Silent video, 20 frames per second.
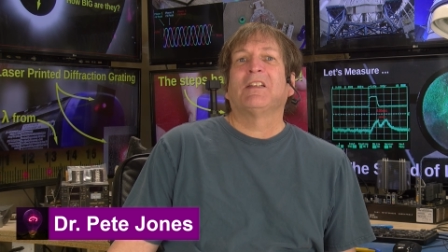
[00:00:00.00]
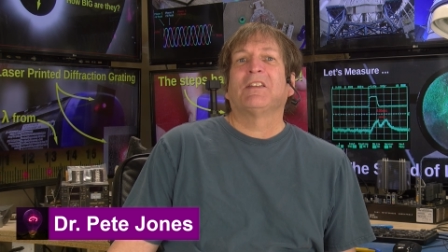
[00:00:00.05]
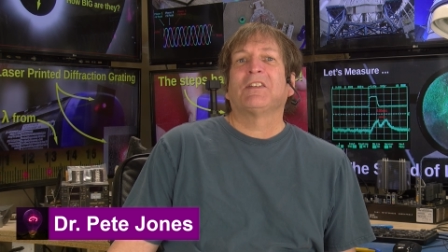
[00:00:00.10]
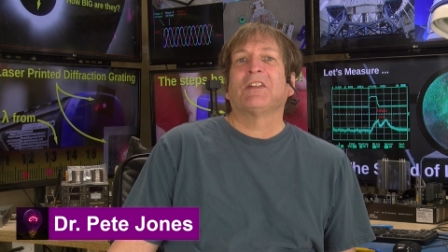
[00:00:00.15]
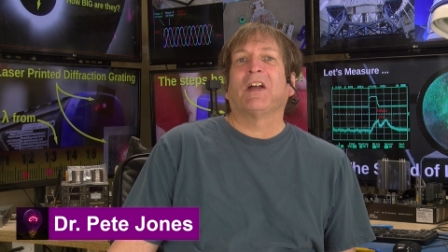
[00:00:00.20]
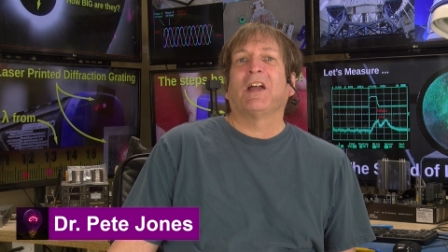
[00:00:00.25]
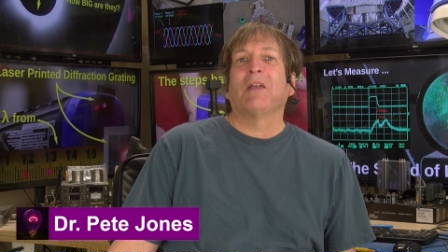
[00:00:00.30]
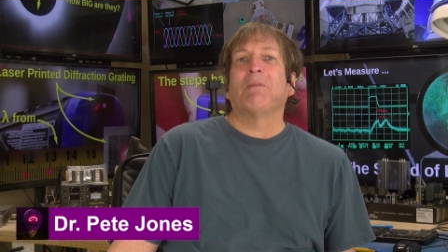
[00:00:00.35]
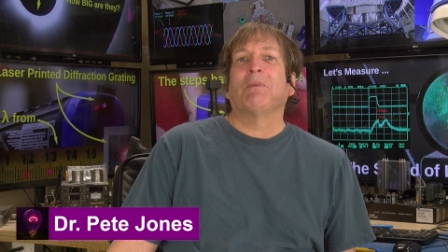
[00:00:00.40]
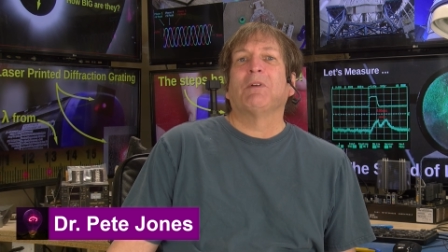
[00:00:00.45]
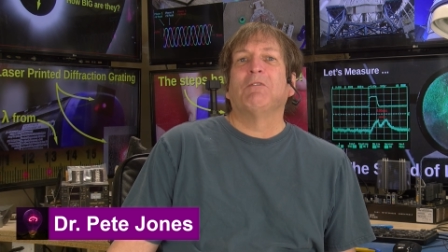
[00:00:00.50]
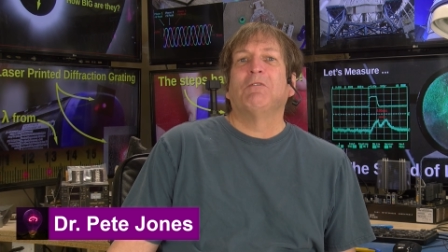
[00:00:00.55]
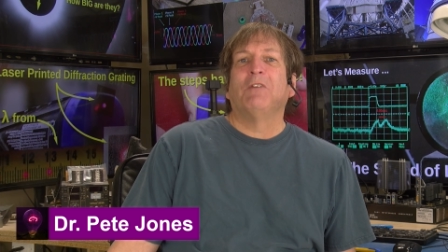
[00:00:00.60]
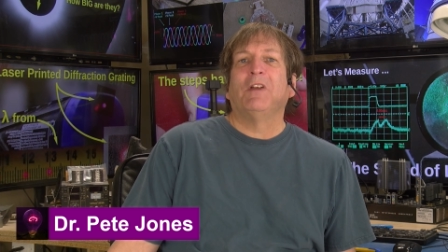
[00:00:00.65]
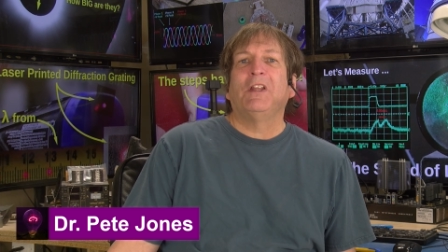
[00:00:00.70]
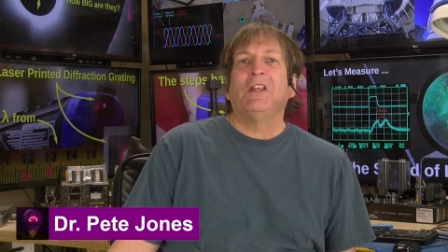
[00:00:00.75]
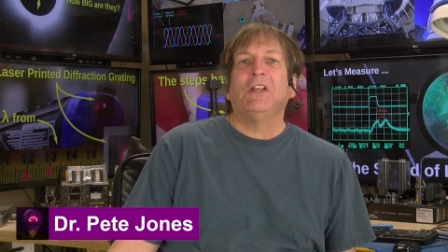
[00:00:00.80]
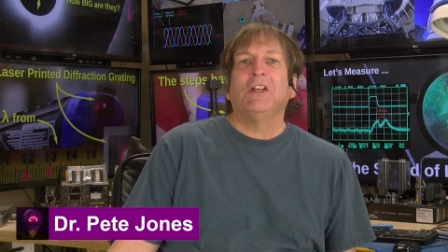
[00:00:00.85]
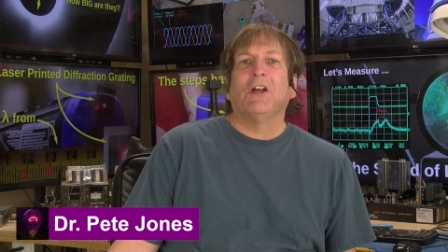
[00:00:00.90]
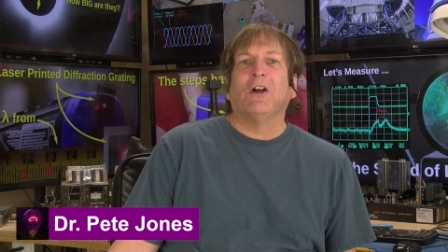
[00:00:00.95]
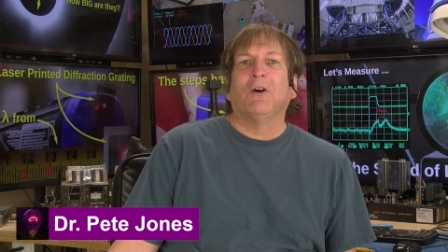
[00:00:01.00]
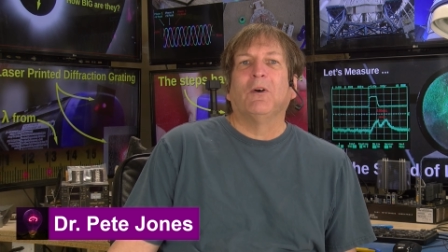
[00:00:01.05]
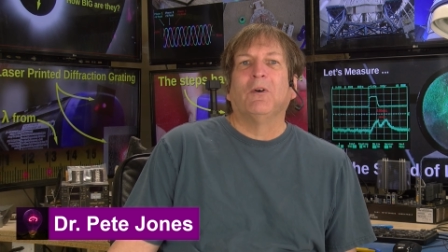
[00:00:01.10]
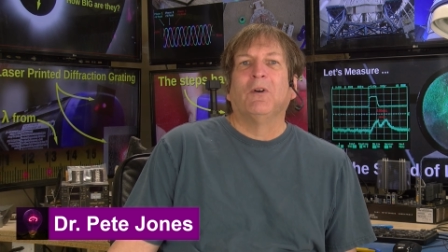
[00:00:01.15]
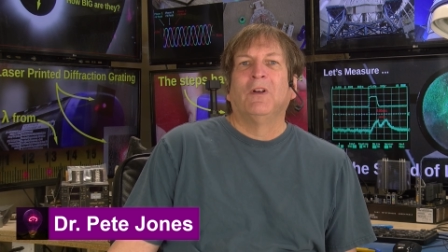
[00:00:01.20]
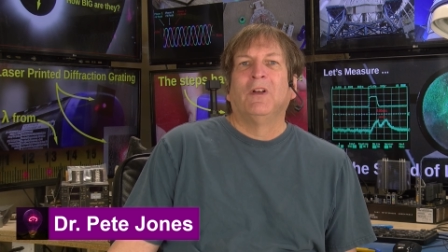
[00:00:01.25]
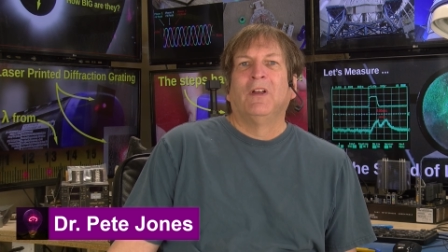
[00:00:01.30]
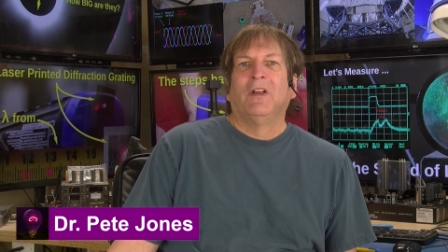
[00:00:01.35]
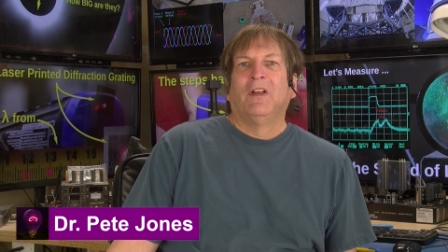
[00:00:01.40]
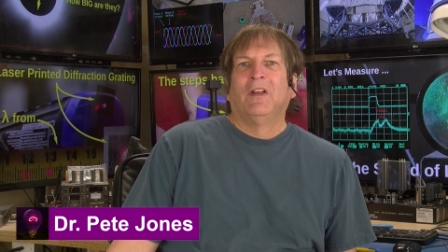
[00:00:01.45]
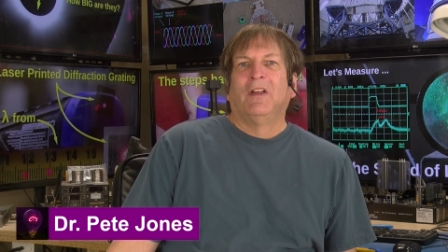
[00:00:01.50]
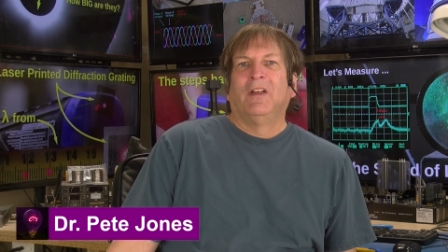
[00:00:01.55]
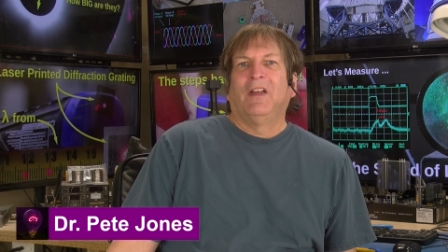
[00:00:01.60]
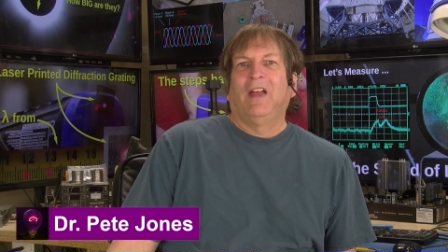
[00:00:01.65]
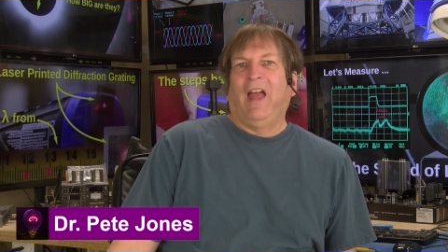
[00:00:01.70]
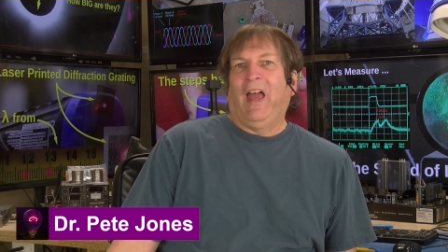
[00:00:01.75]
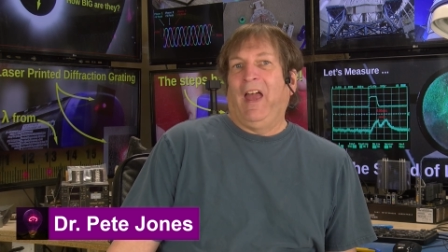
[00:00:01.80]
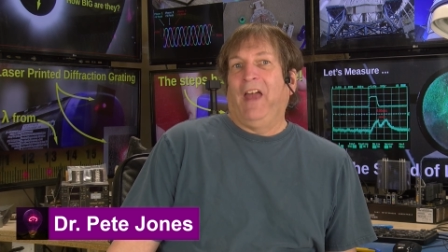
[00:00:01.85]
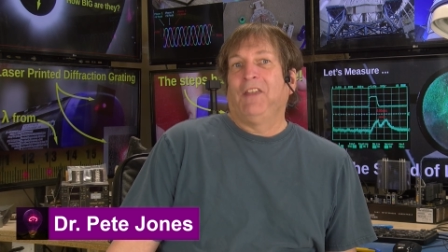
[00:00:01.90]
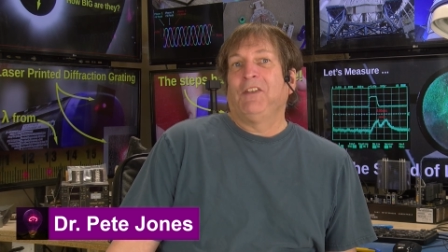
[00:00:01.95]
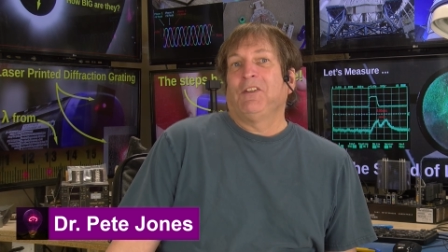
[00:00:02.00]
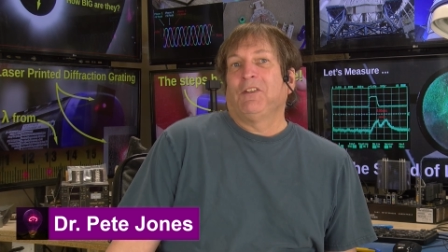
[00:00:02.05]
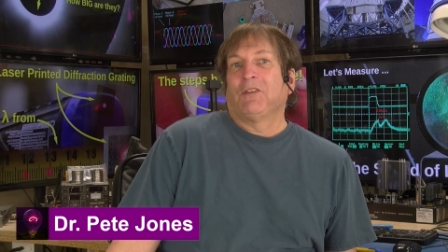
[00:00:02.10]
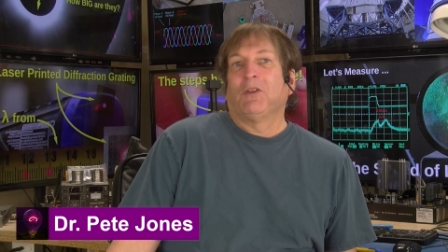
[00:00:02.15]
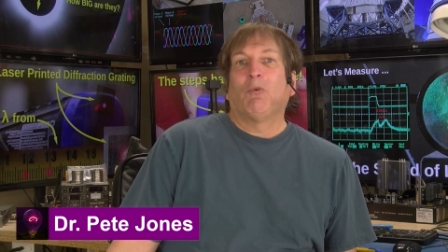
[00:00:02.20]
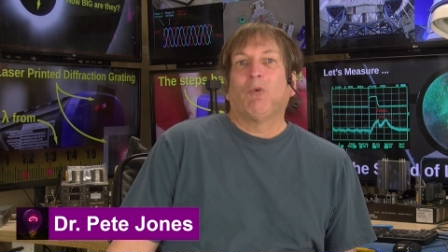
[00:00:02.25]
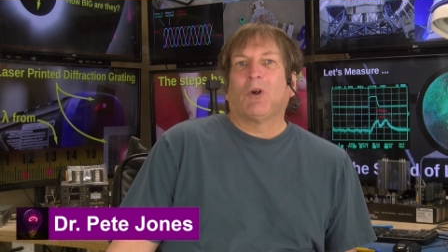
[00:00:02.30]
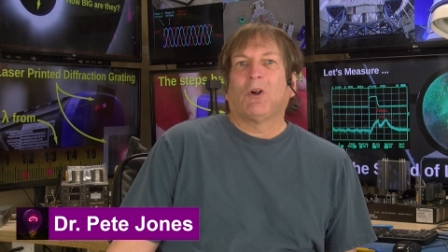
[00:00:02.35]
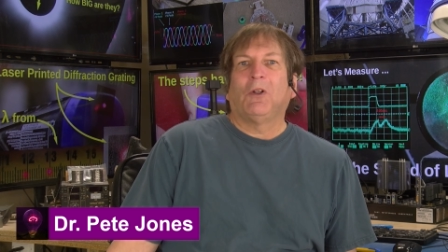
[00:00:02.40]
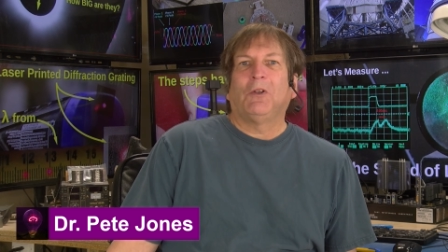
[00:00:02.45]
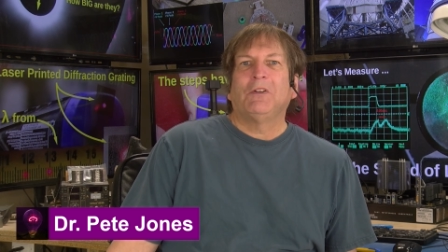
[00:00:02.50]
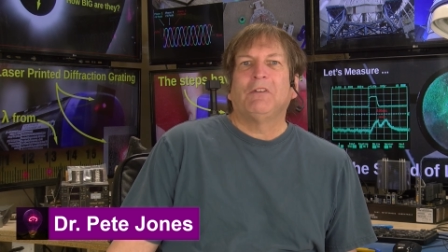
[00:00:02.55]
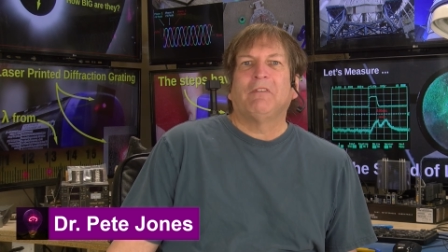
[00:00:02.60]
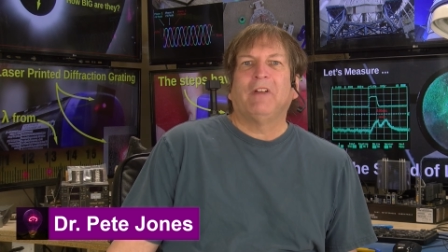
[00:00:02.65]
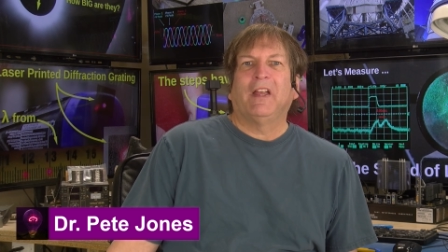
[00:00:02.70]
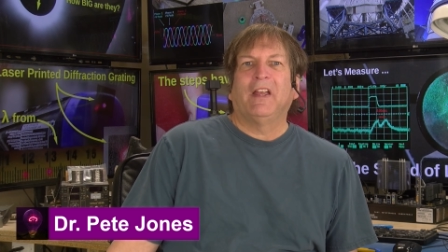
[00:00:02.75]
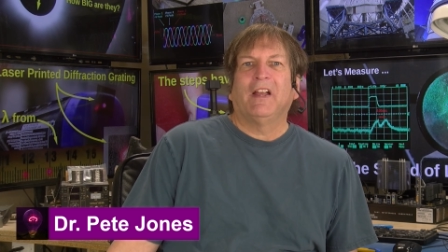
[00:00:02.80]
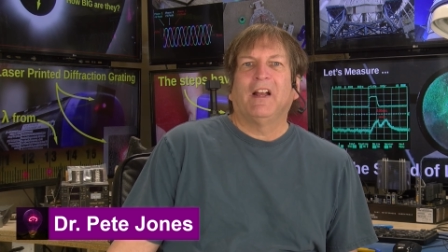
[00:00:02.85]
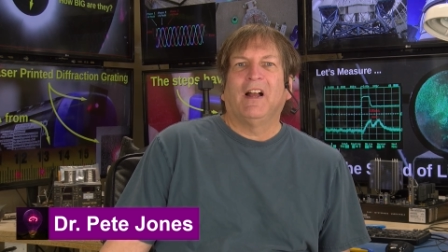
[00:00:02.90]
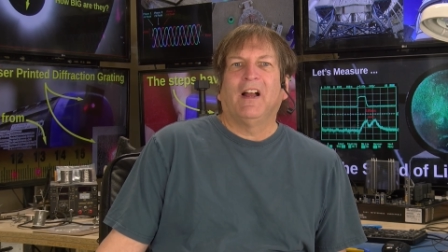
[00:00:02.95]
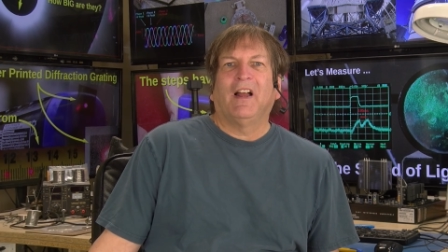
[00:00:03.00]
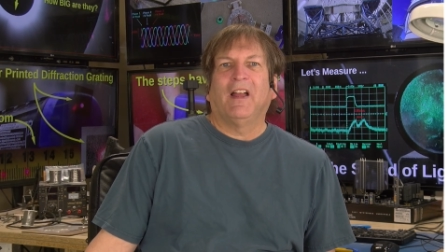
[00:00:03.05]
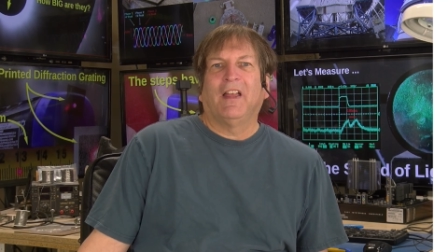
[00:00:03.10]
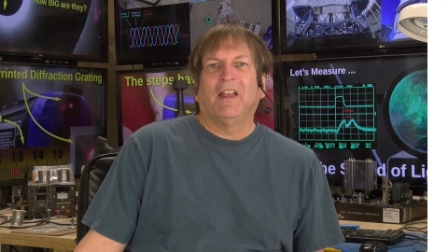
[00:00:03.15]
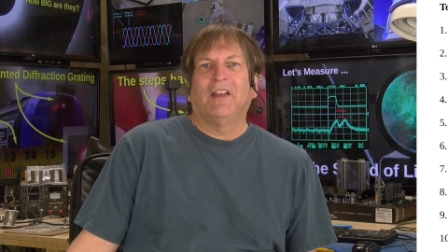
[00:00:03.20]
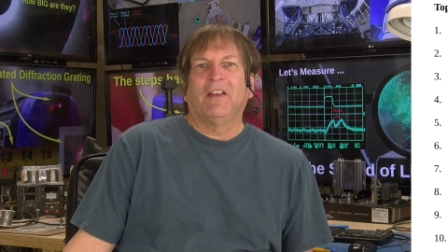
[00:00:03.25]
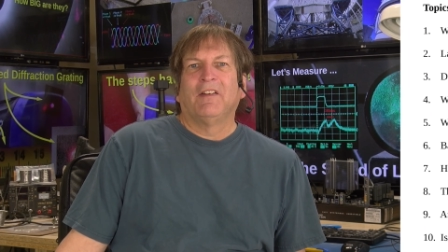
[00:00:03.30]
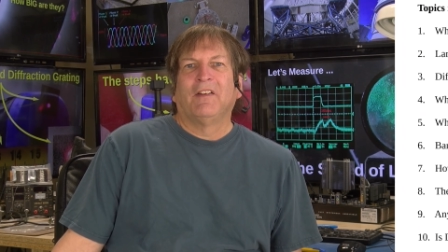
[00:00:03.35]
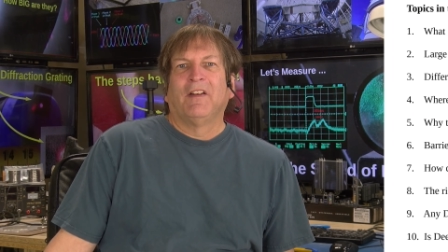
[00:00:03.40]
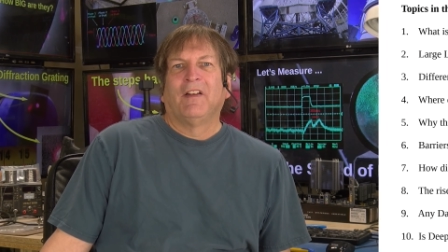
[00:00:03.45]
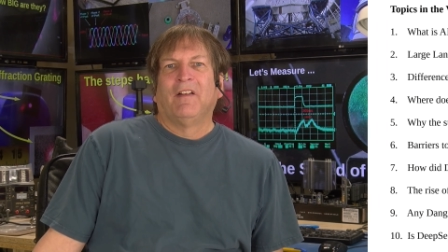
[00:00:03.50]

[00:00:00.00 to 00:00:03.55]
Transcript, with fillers: type video and the world of AI.